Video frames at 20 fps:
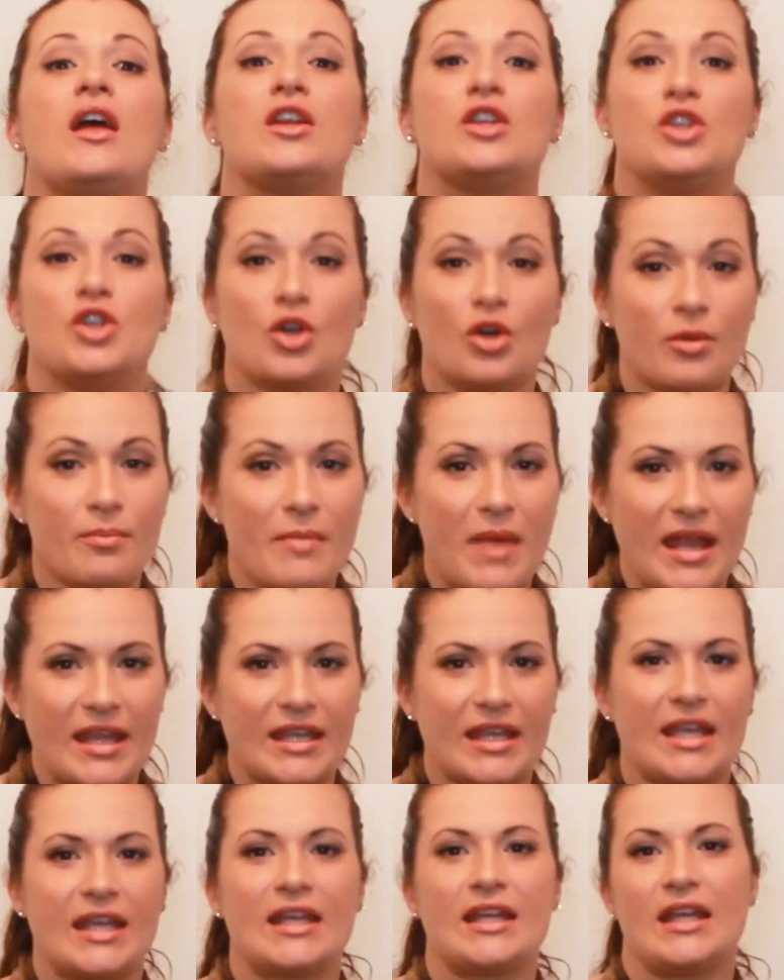you're
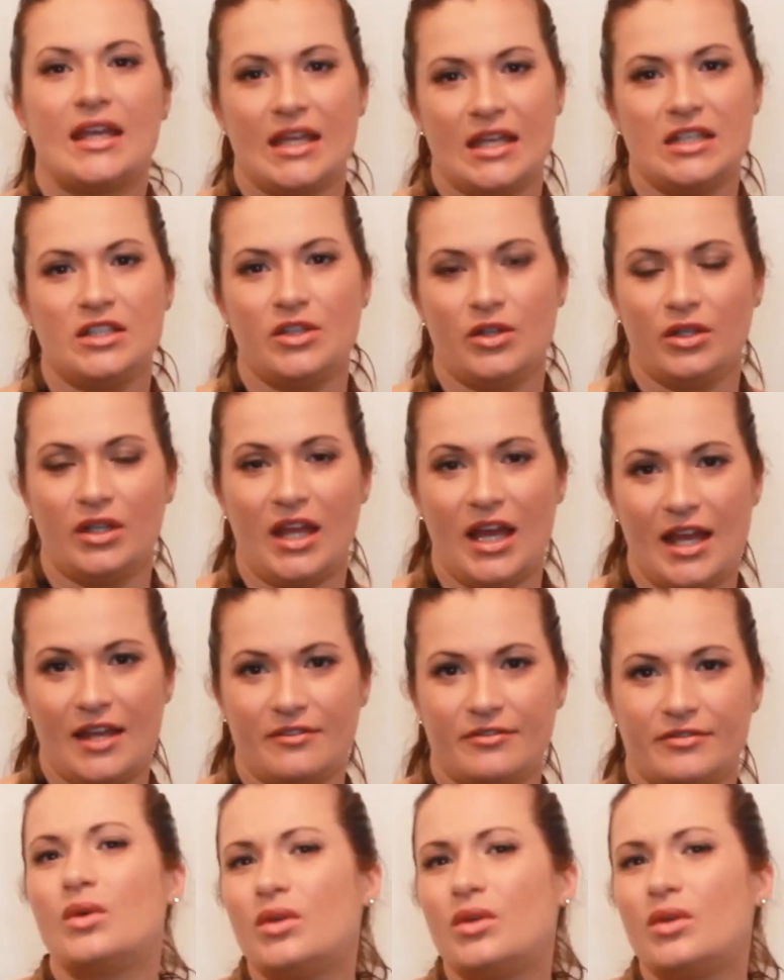making in your life.